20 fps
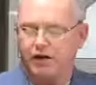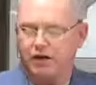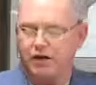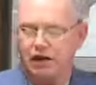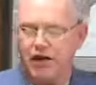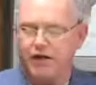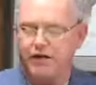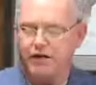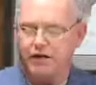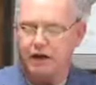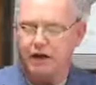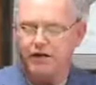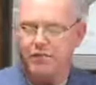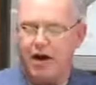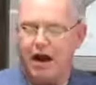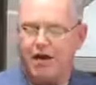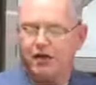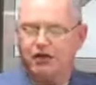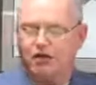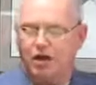does evil
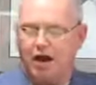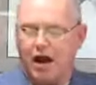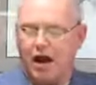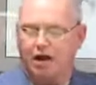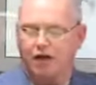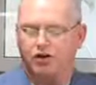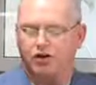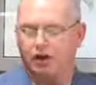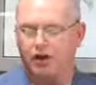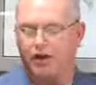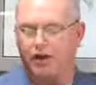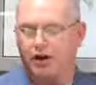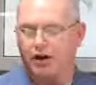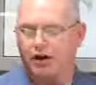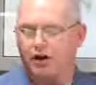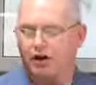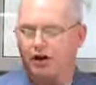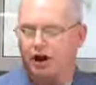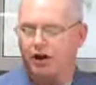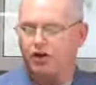in my sight so that
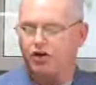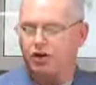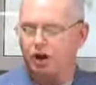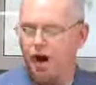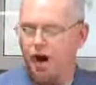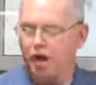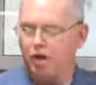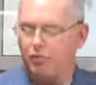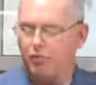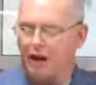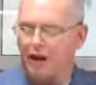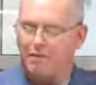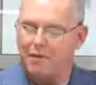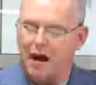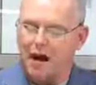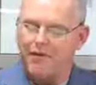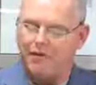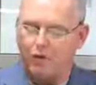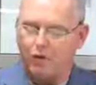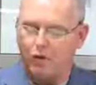it does not obey
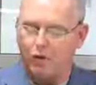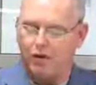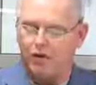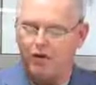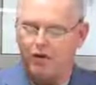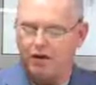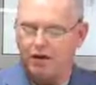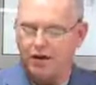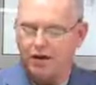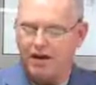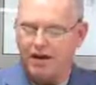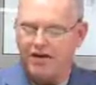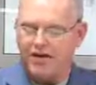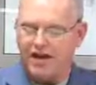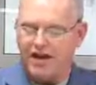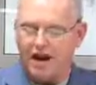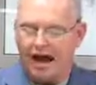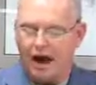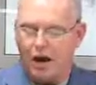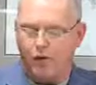my voice,
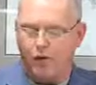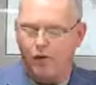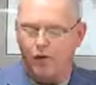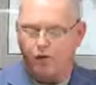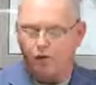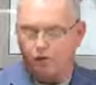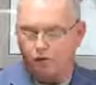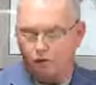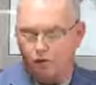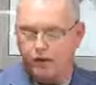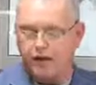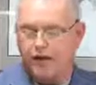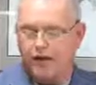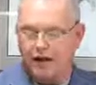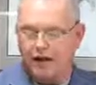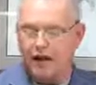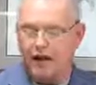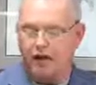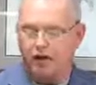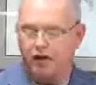then I will
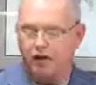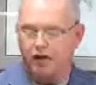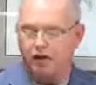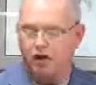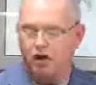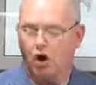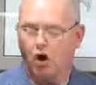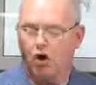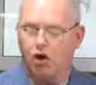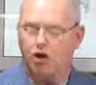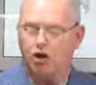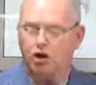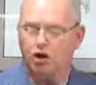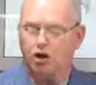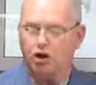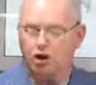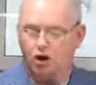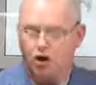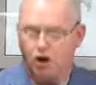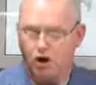relent concerning
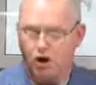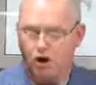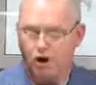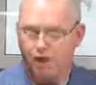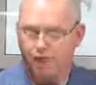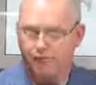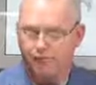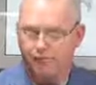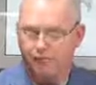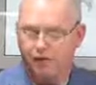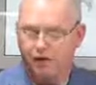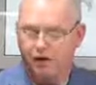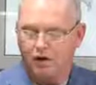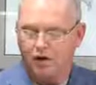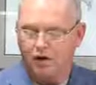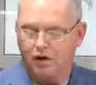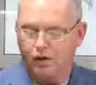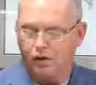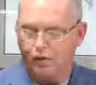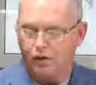the good
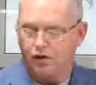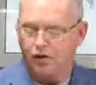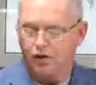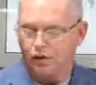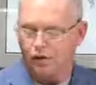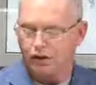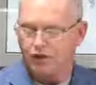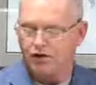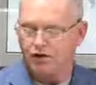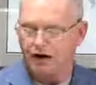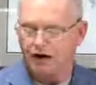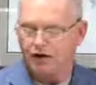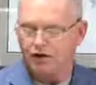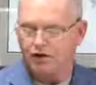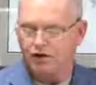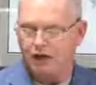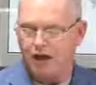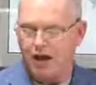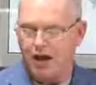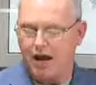with which I
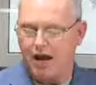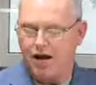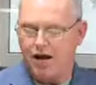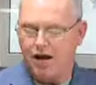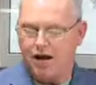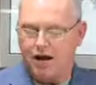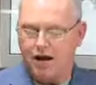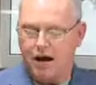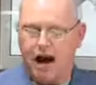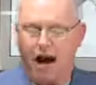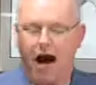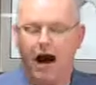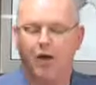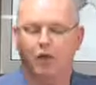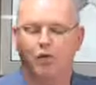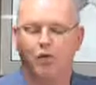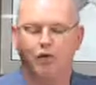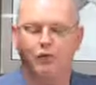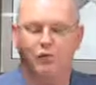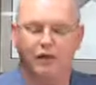said
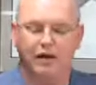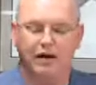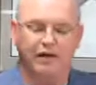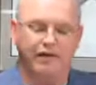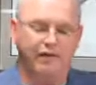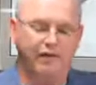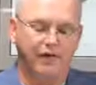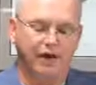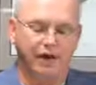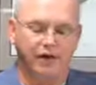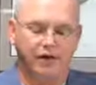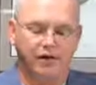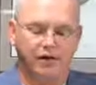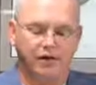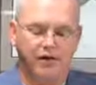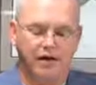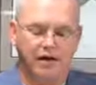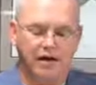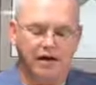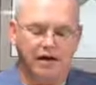I would benefit
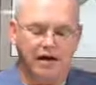it.